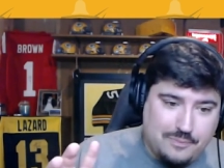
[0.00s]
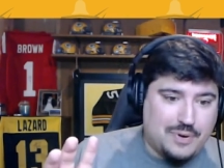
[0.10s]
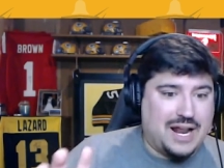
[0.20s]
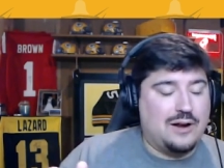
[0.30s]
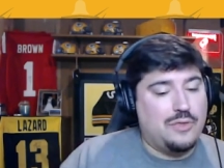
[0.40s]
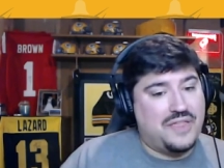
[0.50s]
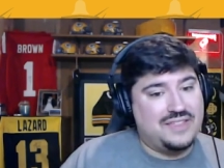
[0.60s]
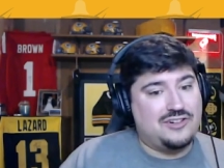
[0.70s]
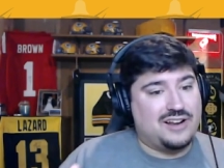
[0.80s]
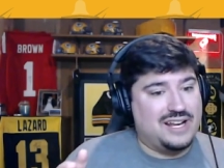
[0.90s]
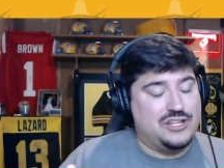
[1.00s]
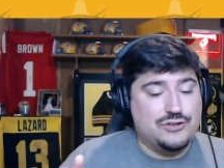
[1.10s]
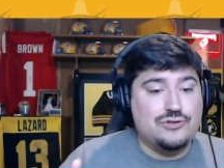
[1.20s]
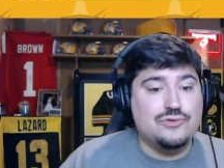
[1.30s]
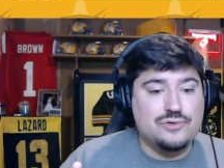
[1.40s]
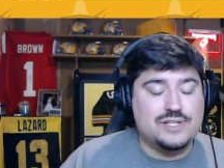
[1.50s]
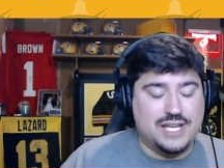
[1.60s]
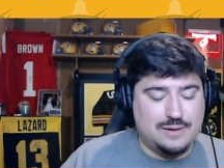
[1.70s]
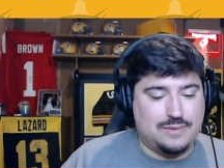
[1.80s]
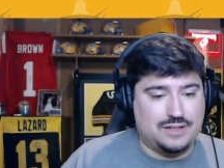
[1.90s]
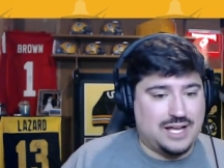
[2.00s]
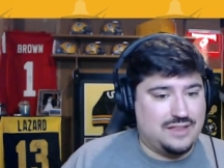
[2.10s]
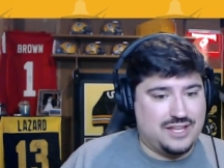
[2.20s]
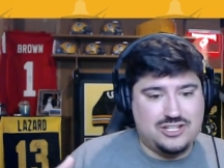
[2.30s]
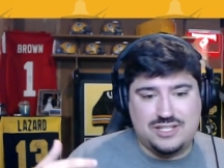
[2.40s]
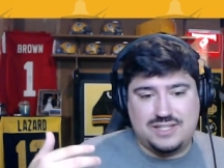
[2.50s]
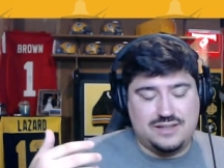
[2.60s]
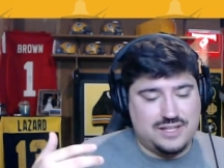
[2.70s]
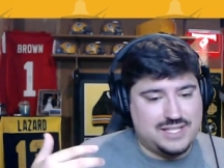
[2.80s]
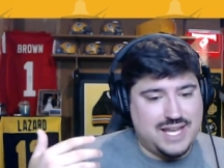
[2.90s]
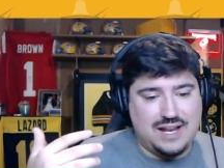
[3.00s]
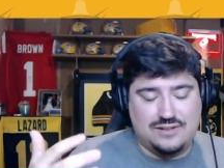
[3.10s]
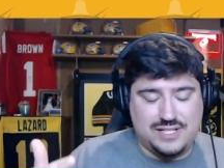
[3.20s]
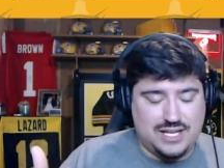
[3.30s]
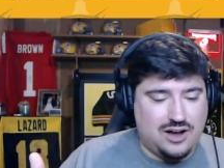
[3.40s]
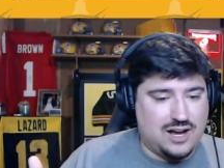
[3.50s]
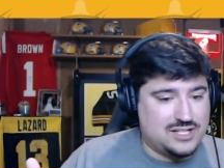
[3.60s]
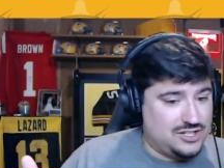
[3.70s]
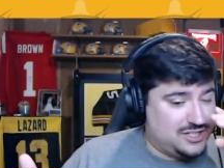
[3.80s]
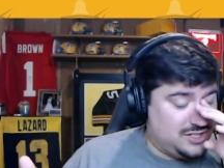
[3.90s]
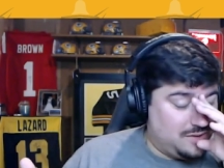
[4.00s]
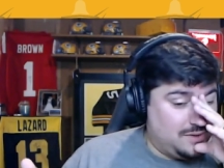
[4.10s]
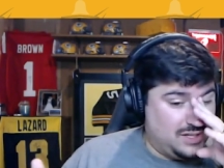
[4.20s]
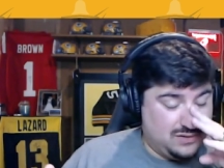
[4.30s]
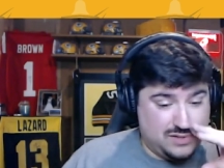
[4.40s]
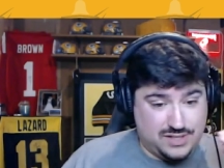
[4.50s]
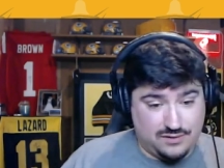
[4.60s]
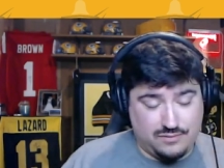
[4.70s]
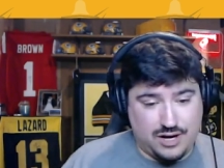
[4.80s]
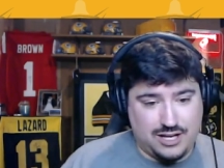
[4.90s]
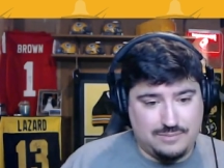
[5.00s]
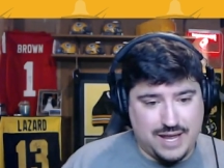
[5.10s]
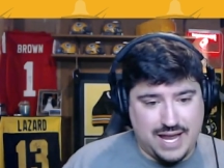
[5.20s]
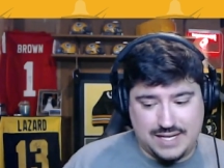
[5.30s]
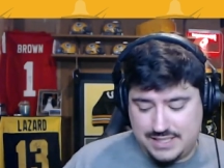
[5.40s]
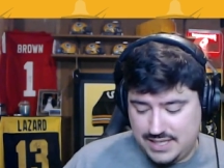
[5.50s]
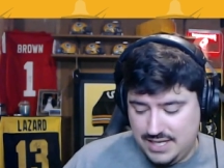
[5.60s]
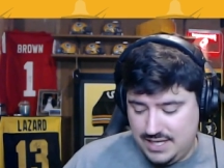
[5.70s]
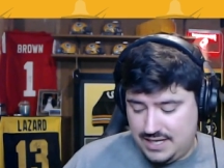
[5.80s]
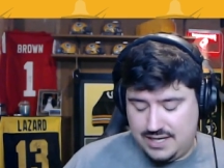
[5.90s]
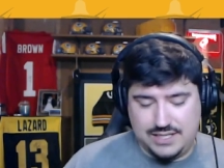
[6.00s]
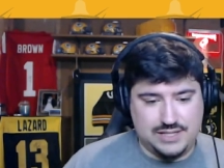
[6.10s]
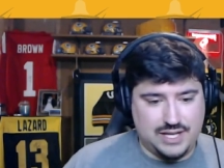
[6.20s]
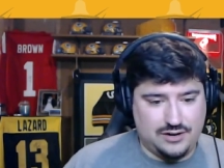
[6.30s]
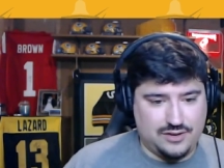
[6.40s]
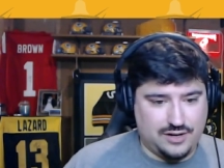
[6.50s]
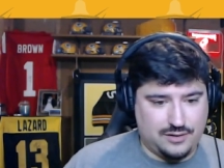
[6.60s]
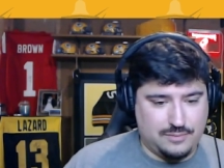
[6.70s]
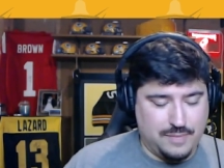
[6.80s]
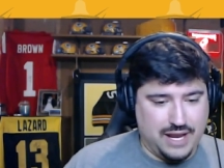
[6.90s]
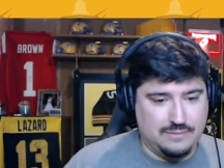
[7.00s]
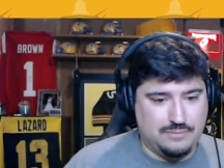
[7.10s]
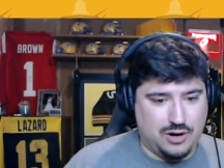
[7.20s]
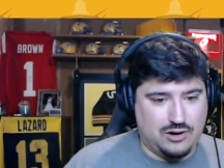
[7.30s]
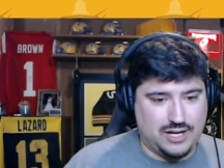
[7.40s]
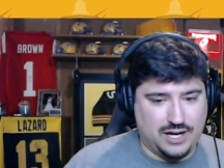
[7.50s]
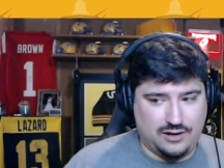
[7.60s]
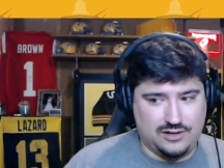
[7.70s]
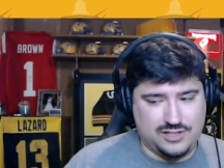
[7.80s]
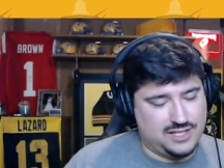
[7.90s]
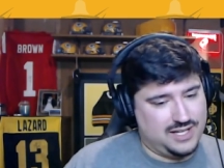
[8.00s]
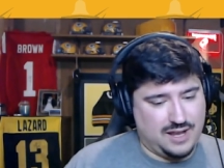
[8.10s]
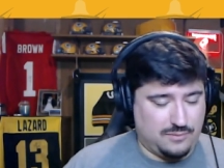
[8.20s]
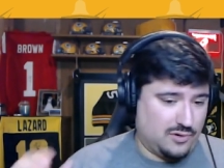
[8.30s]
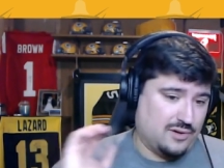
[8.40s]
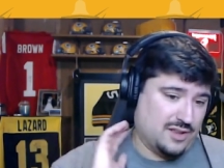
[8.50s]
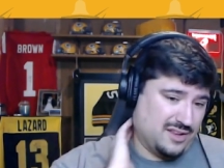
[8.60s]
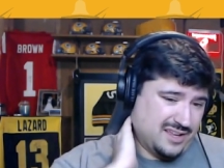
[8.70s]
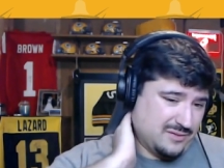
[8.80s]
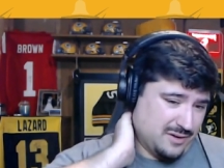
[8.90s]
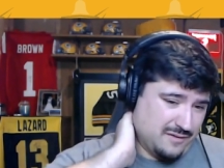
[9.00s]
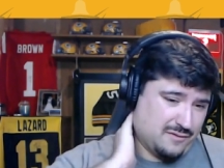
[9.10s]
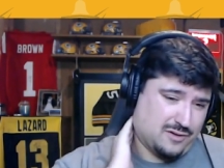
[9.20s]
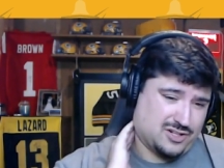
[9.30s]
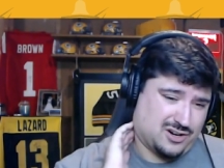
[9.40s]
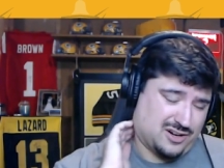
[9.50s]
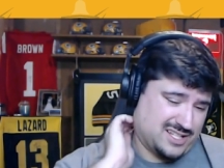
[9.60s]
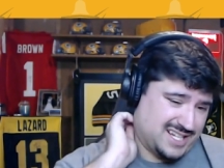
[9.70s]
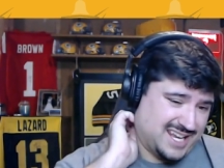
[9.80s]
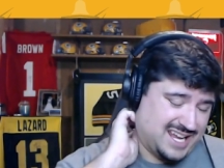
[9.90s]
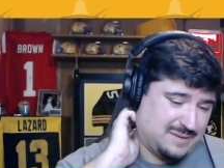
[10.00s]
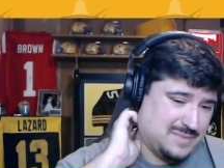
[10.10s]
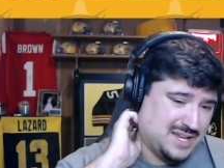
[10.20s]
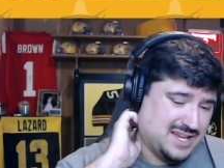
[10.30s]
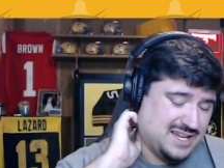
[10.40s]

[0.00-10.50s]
But I don't think they're going to use him a lot. They just, the Seattle Seahawks just don't use their running backs uh, that are their main ball carriers to get more than like three or four targets a game.